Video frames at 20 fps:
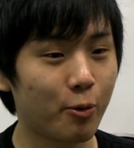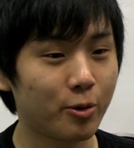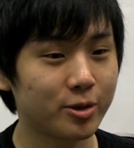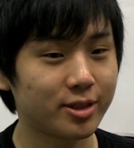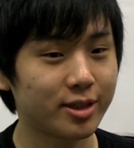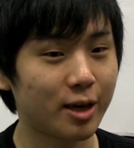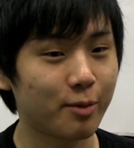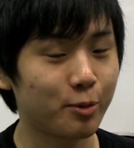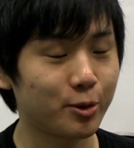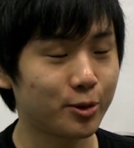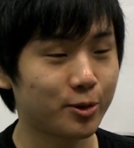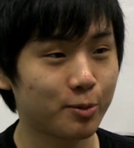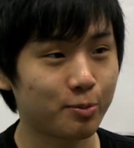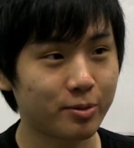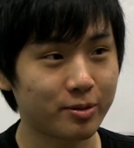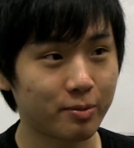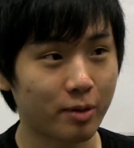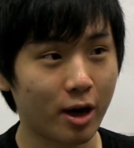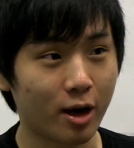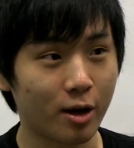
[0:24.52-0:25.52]
was able to
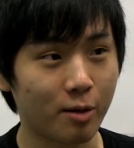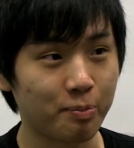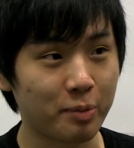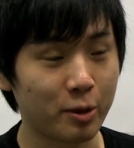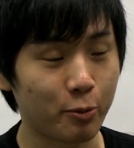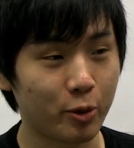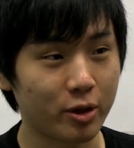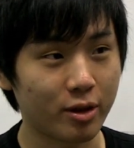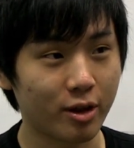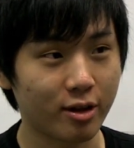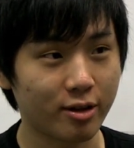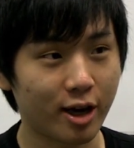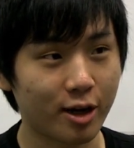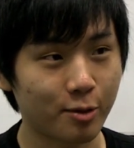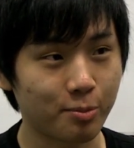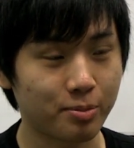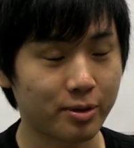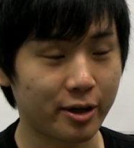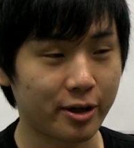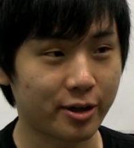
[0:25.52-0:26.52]
meet with a lot
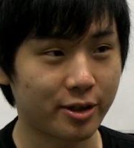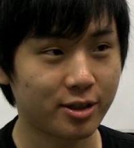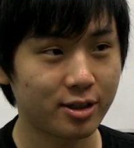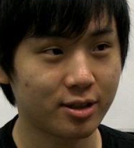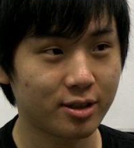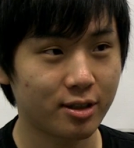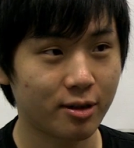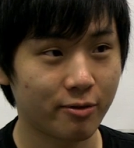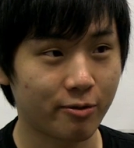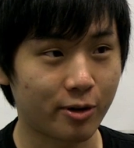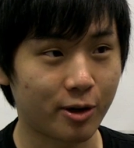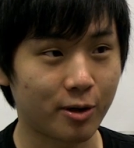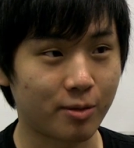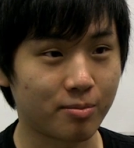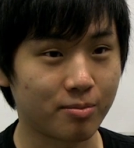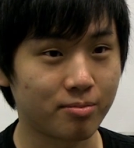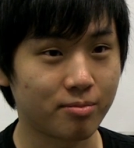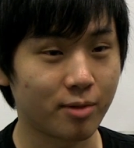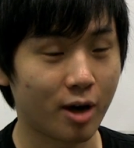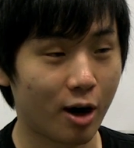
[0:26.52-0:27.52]
of players
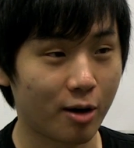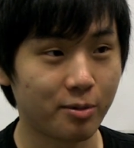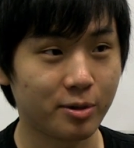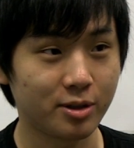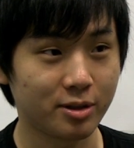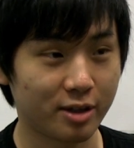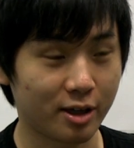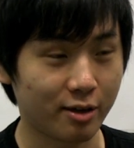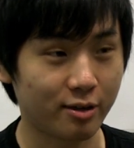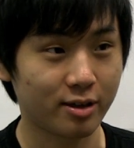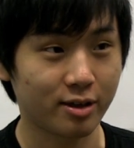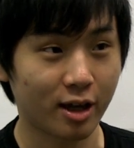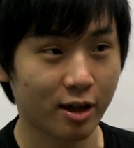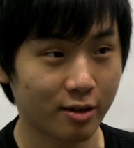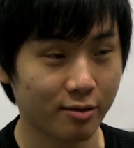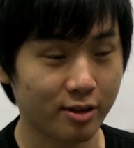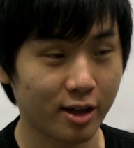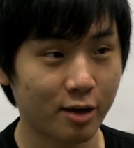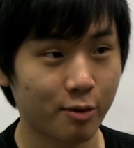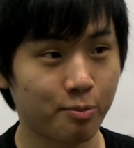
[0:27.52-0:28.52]
from obviously
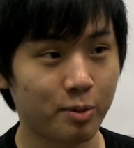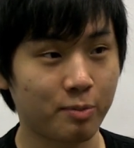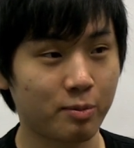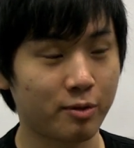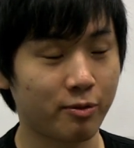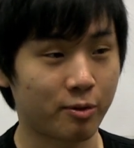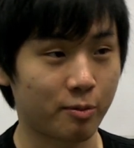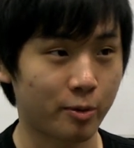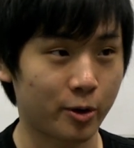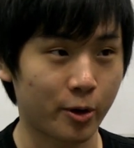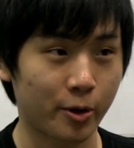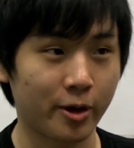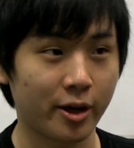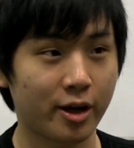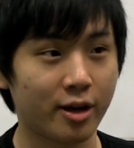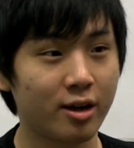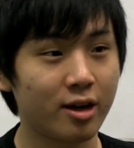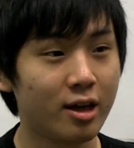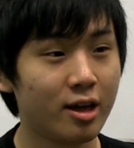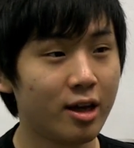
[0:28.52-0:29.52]
a lot of people from
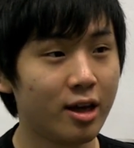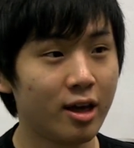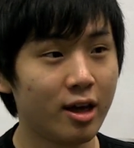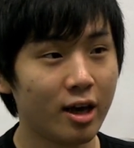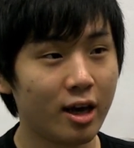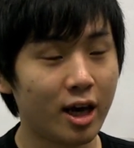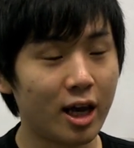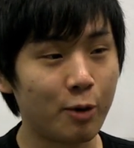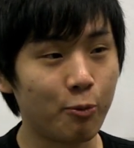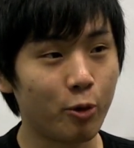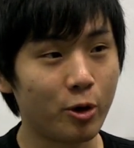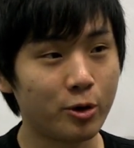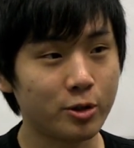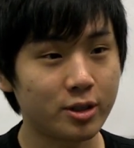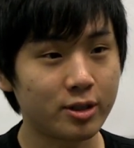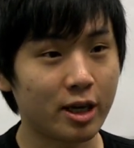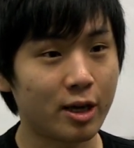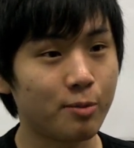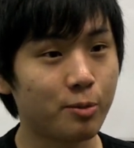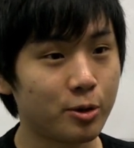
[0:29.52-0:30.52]
Korea, and
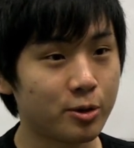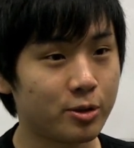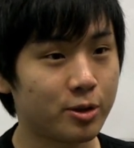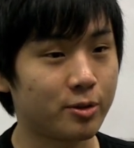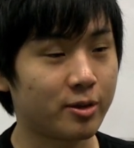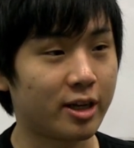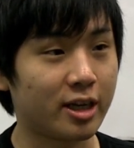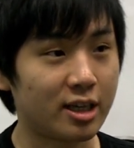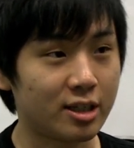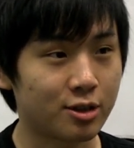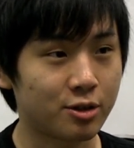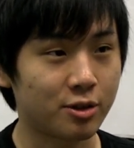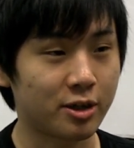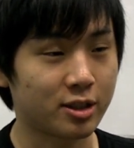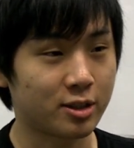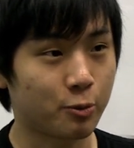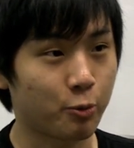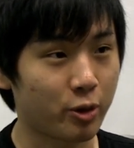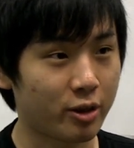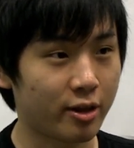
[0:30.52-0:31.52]
was able to like
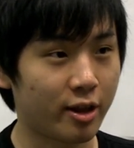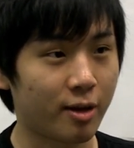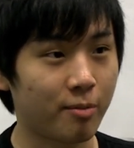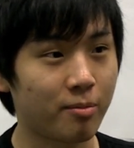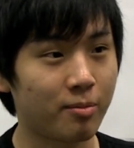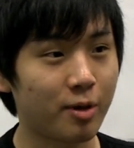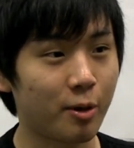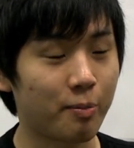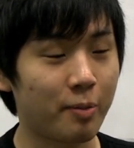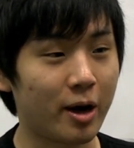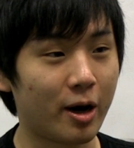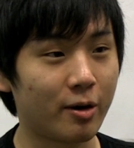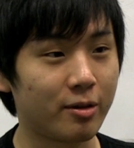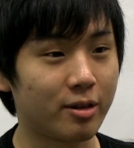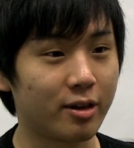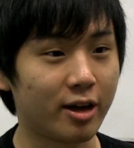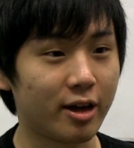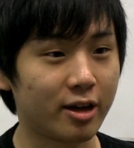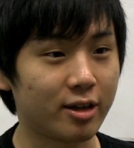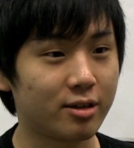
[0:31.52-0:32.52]
interact with them
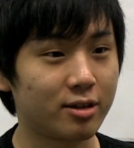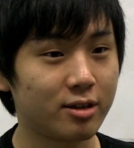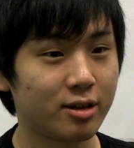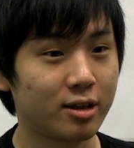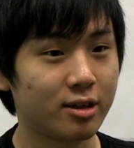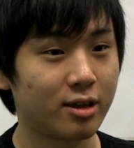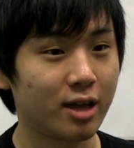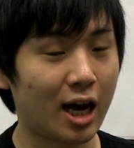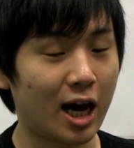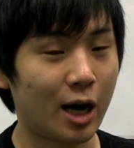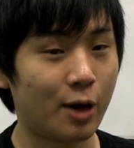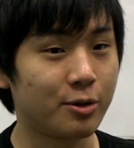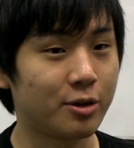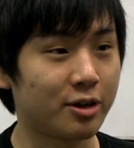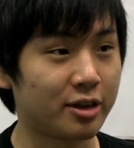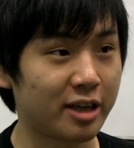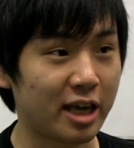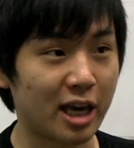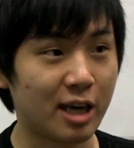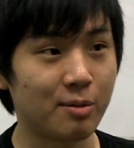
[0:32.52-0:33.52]
about like how
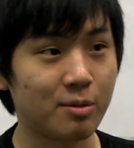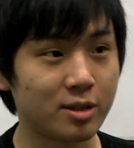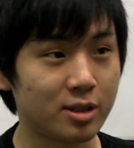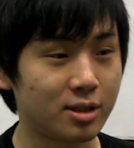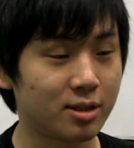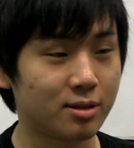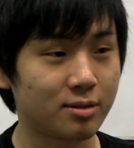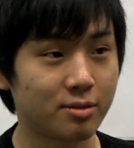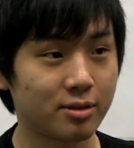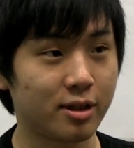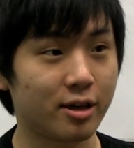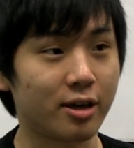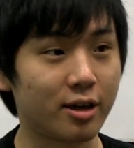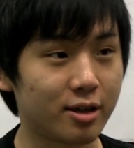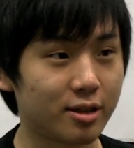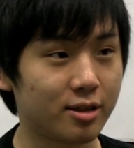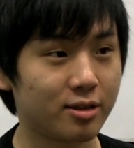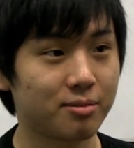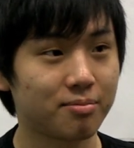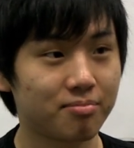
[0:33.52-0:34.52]
the game is
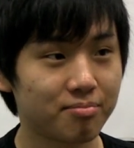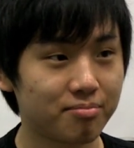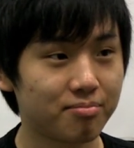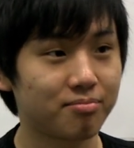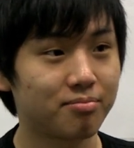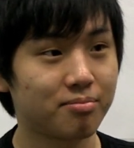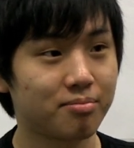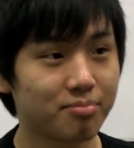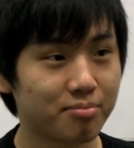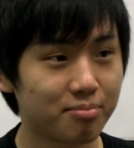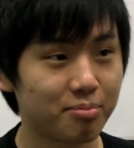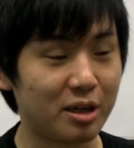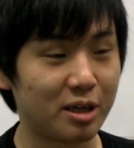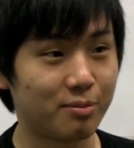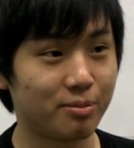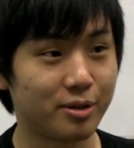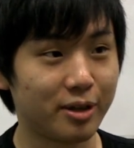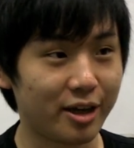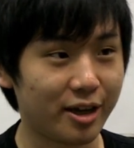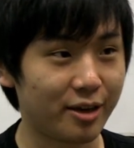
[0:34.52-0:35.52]
like
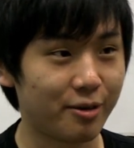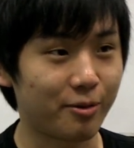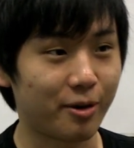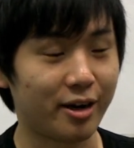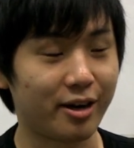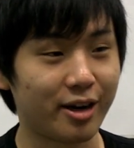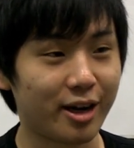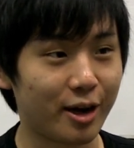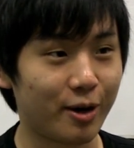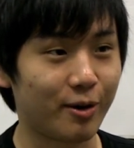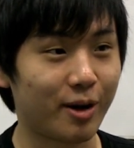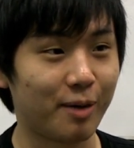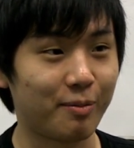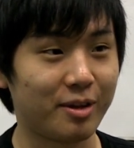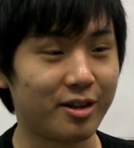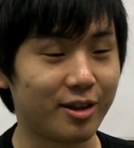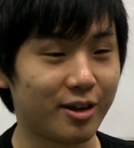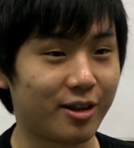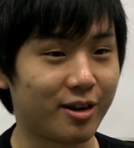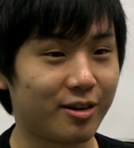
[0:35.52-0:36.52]
being played right now. I
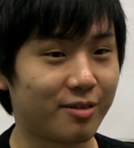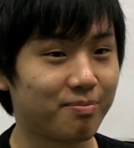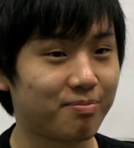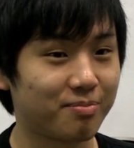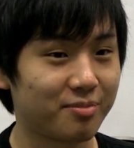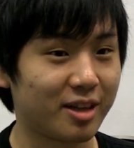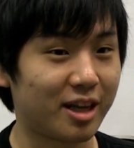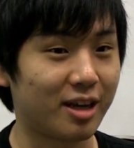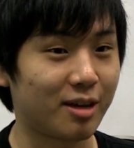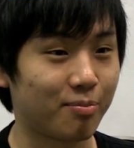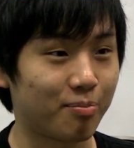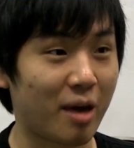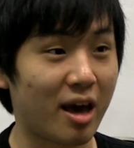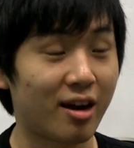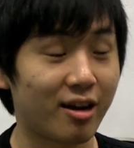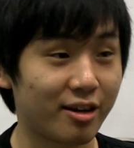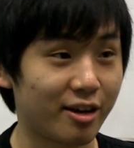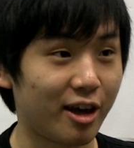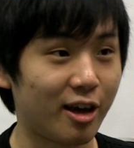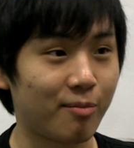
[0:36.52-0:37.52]
mean the like
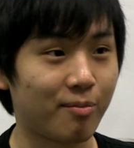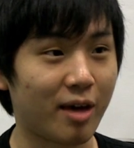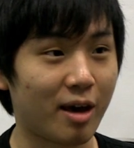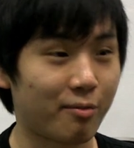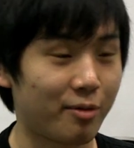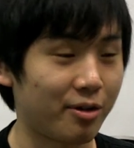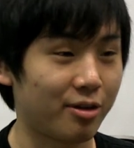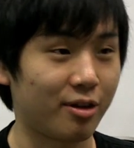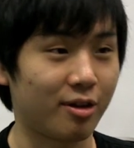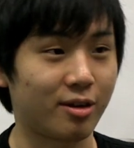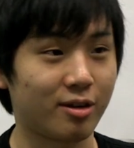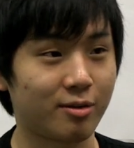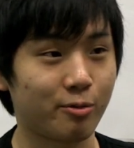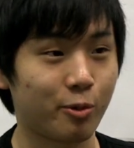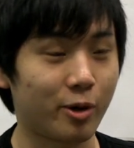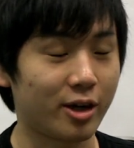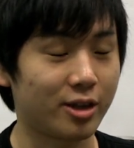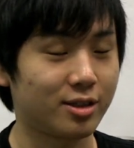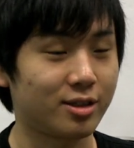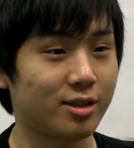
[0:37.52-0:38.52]
meta game,
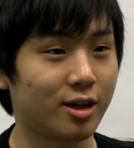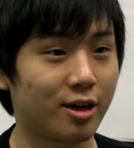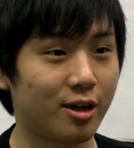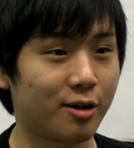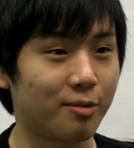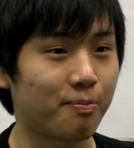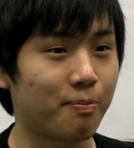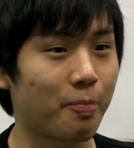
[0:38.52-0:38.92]
everything wise.